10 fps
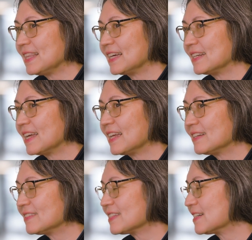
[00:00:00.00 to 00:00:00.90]
then,
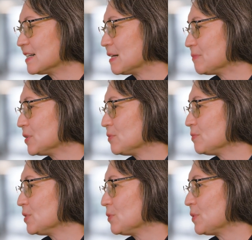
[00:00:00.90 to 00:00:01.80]
and
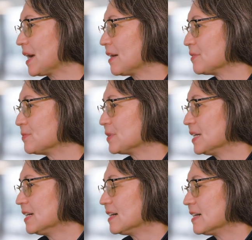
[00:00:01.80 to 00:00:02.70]
you have
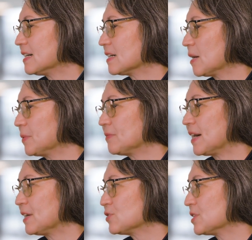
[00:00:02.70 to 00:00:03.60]
a couple of
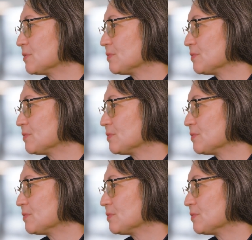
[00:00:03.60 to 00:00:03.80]
irons in the